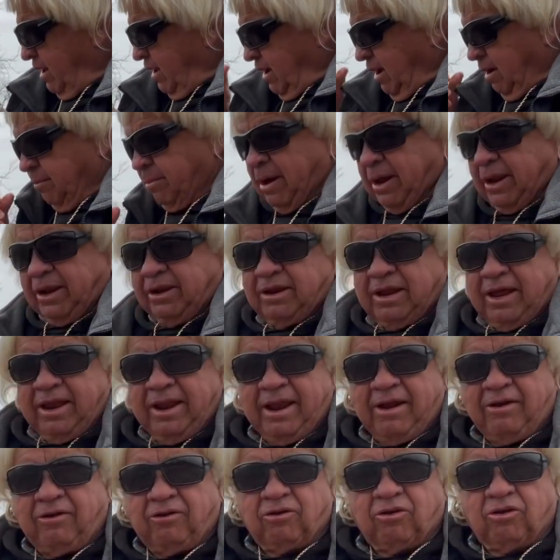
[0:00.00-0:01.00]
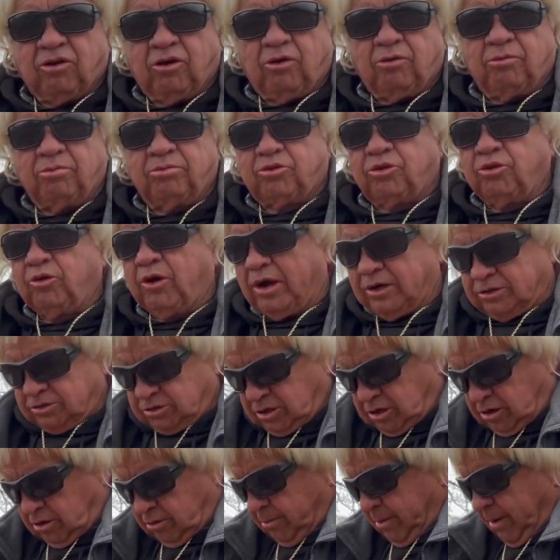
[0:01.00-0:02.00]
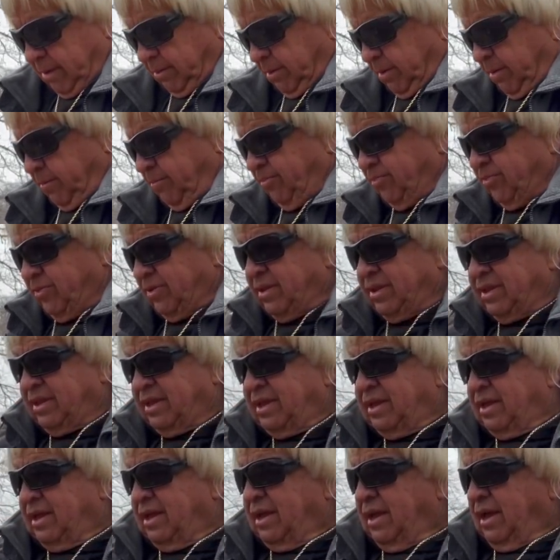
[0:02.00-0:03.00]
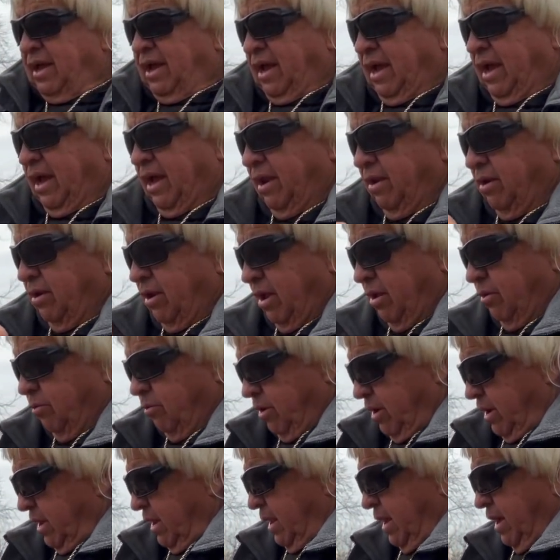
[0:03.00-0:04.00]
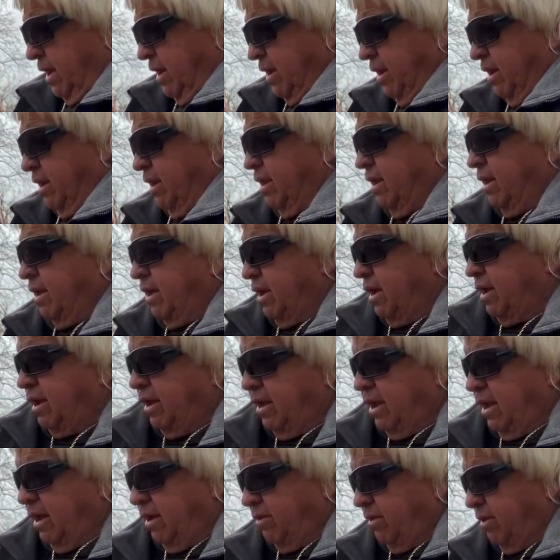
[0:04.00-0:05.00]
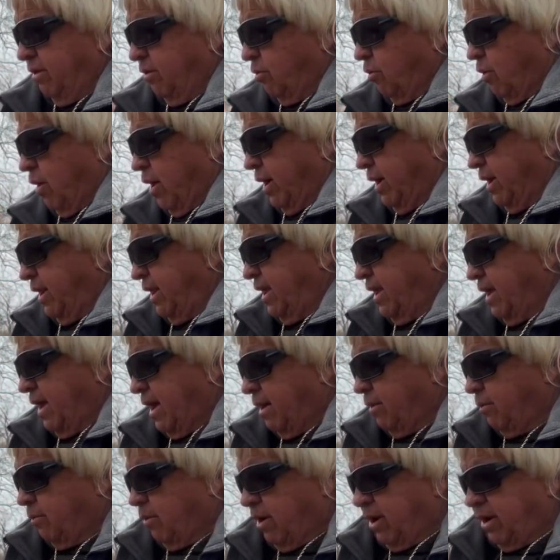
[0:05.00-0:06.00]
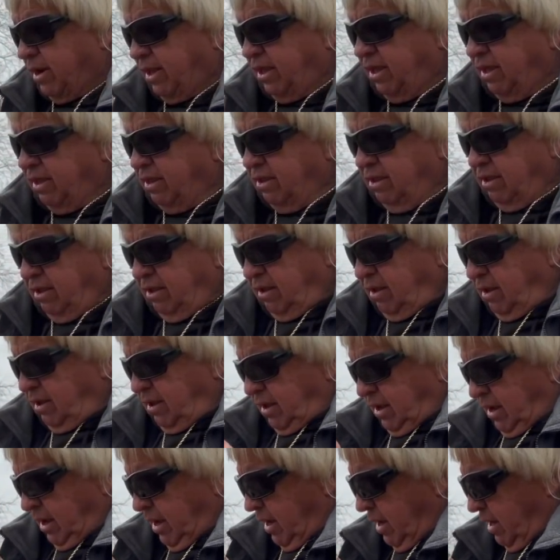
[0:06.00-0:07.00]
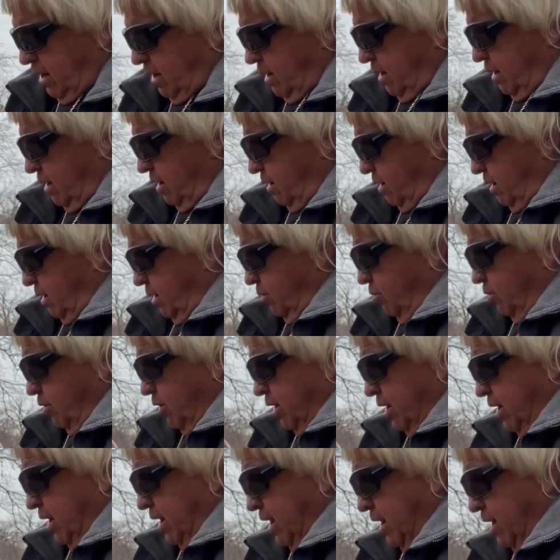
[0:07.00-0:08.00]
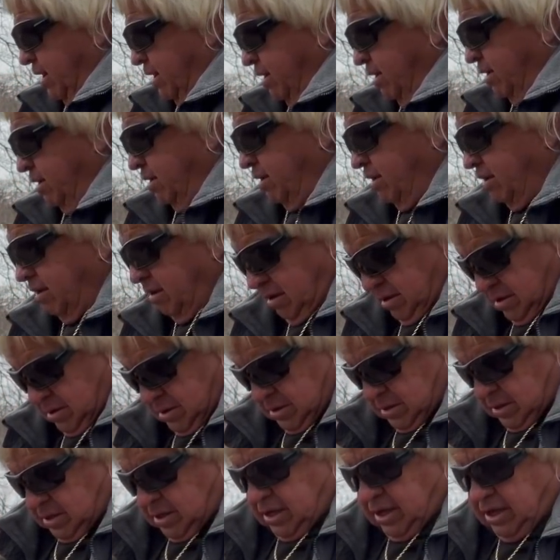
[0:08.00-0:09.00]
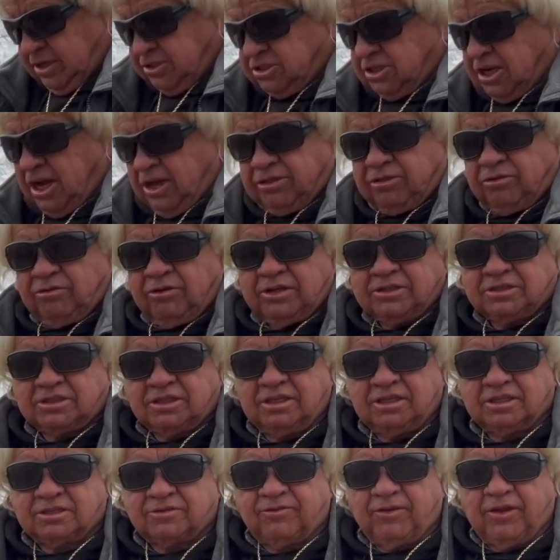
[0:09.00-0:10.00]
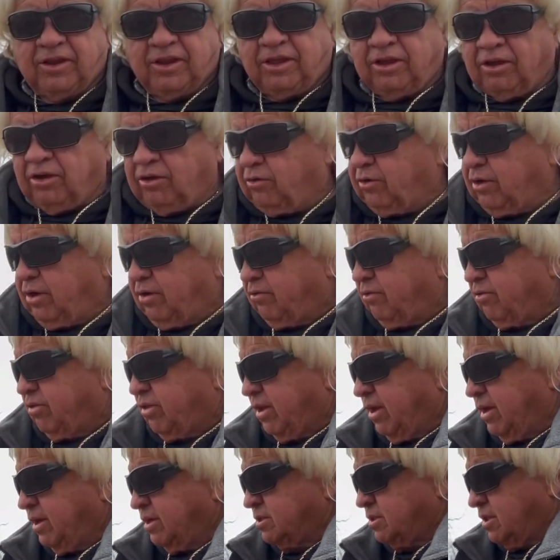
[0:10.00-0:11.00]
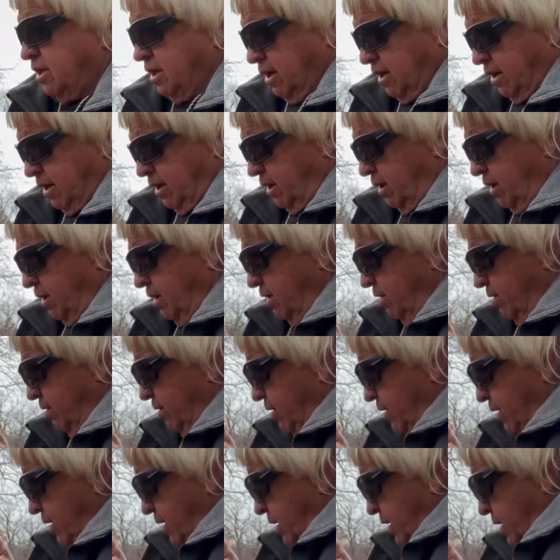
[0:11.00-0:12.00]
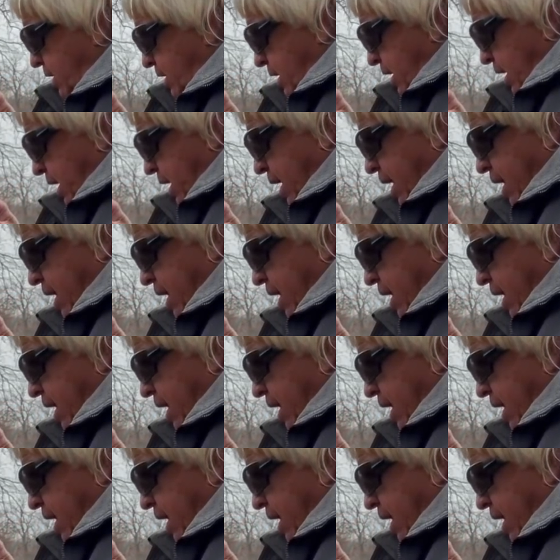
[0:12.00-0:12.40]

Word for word: about an hour ago, two hours ago maybe and and went ahead and hey, hey there, Whitey, hi Whitey, and uh, and went ahead and and shot the rest of this video, and everything is done. And